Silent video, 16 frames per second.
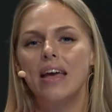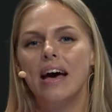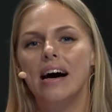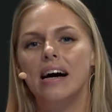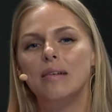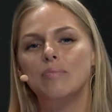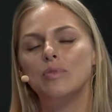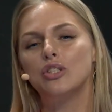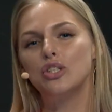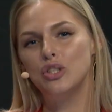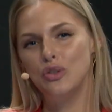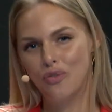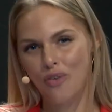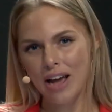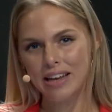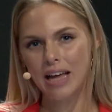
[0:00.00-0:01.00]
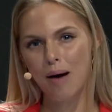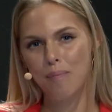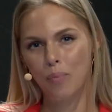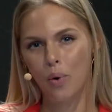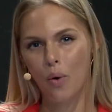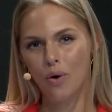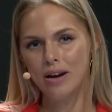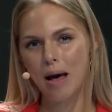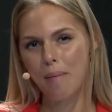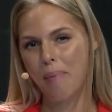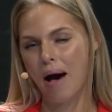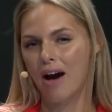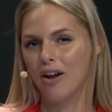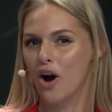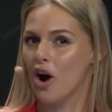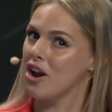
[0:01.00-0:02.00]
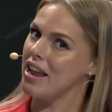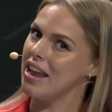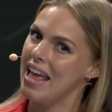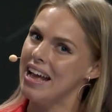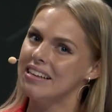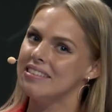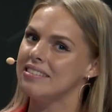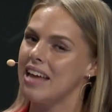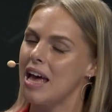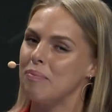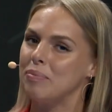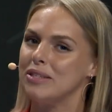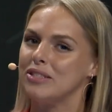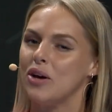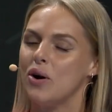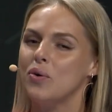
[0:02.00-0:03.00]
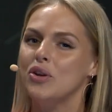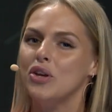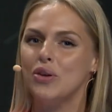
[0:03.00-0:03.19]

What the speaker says: So to find out more about our next episode,